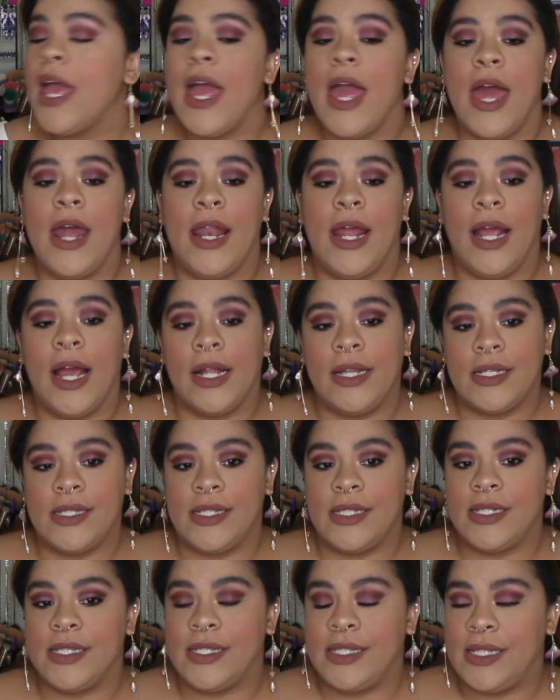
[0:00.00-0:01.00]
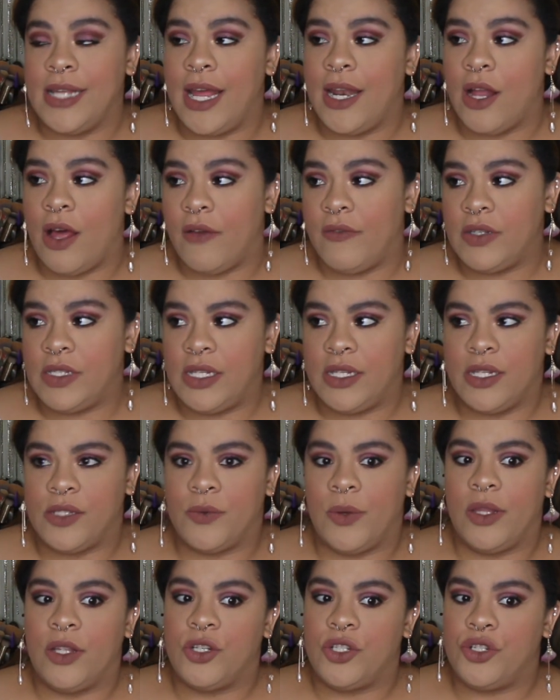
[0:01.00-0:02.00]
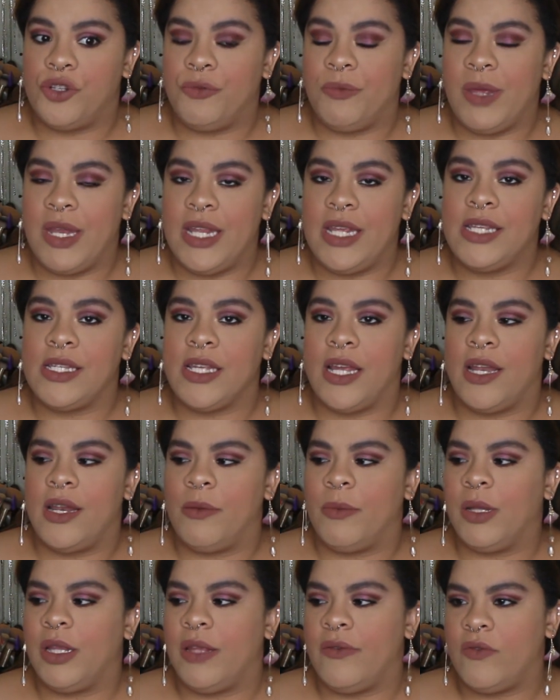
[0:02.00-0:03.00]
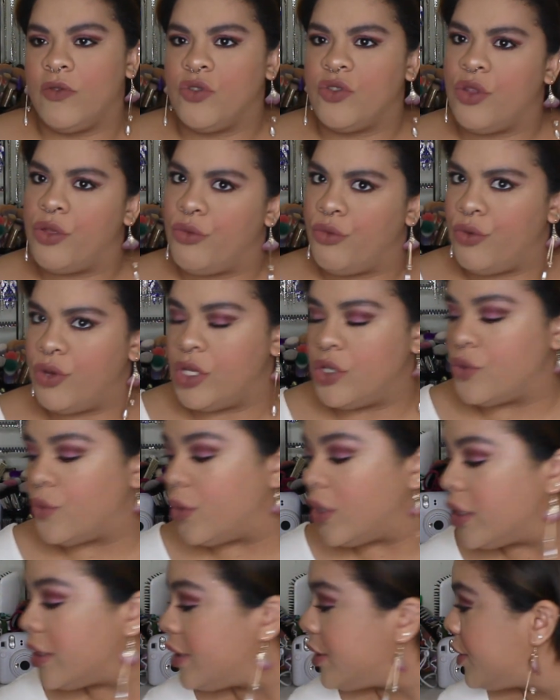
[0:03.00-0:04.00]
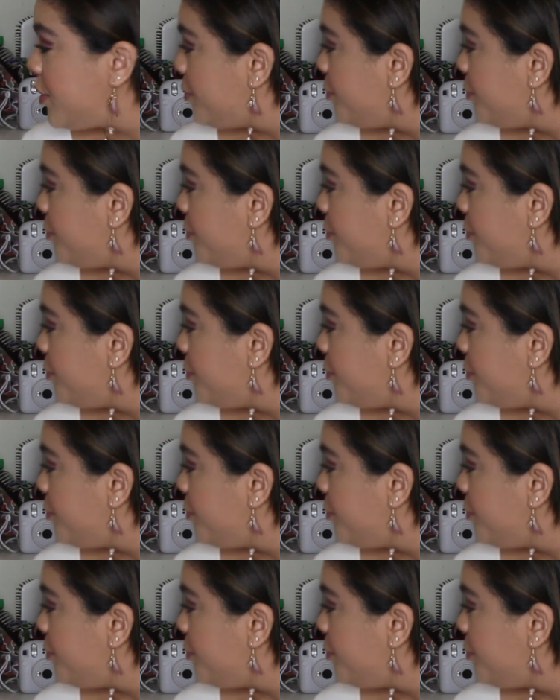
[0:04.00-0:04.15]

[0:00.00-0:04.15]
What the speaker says: And I got this in a set. Obviously, that's why there are 2 minis, and I believe it was $30.